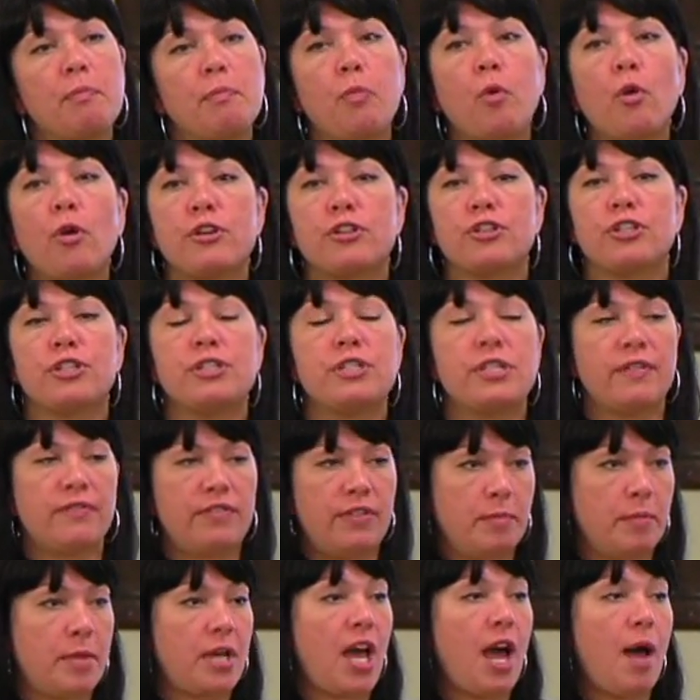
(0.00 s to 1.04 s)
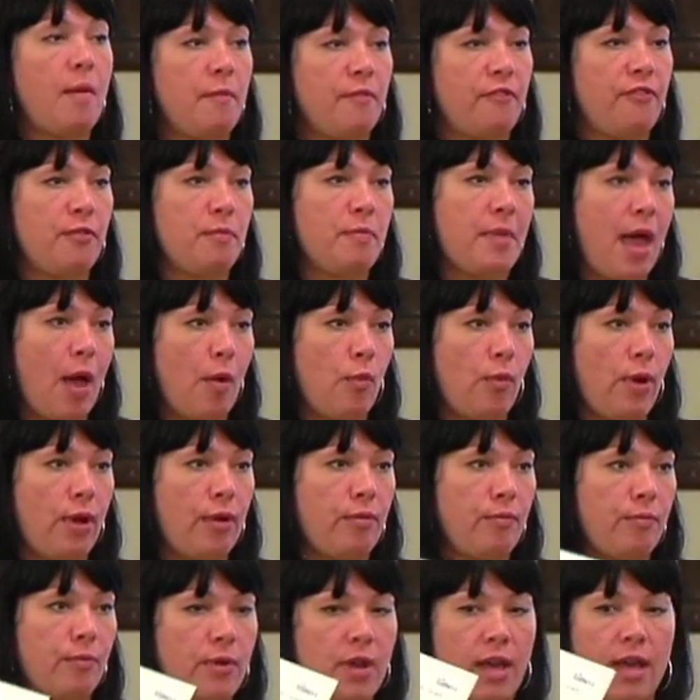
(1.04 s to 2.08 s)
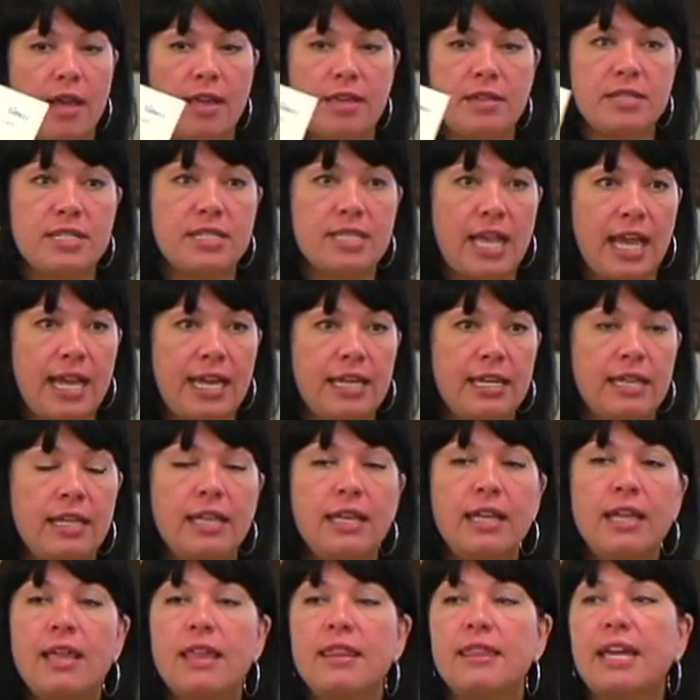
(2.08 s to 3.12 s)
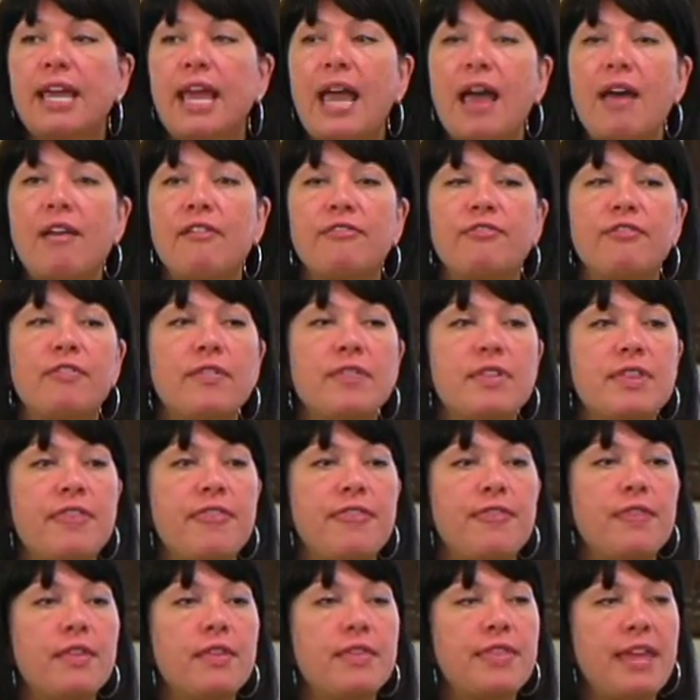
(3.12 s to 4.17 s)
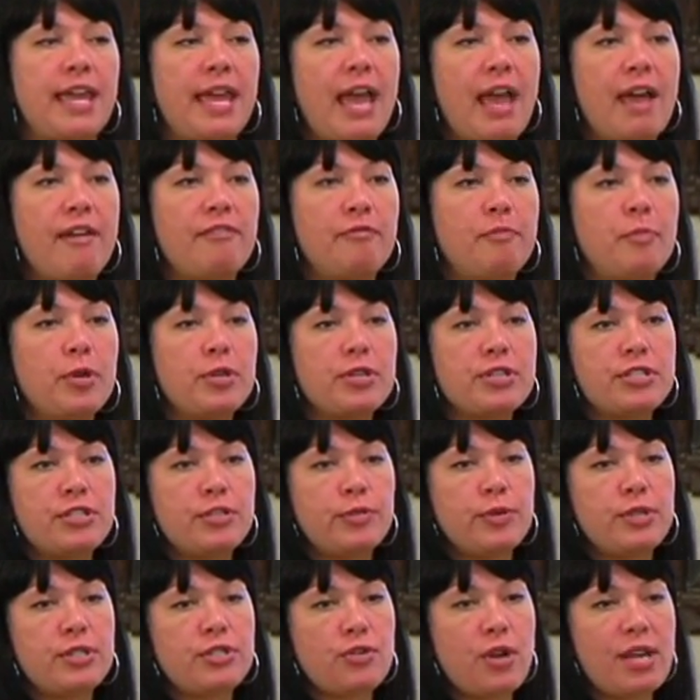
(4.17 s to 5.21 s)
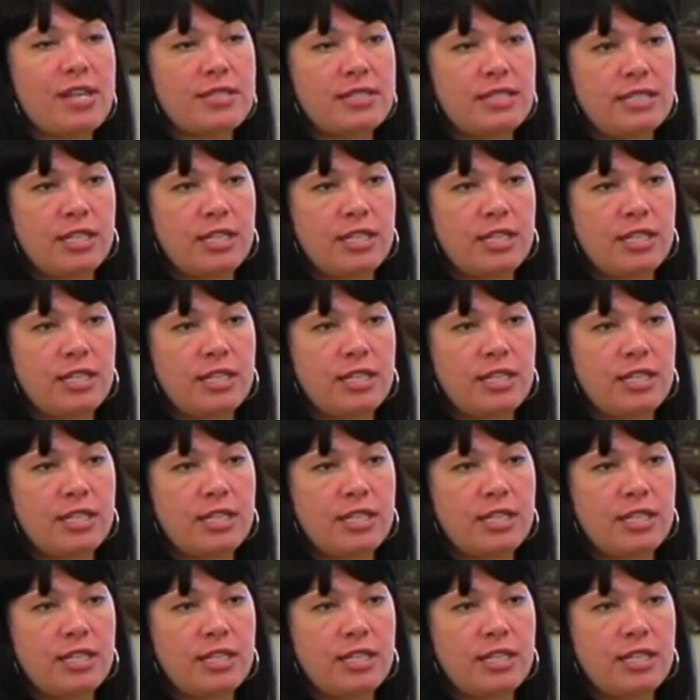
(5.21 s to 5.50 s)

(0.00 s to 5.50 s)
portions of them come from that site. They have books to address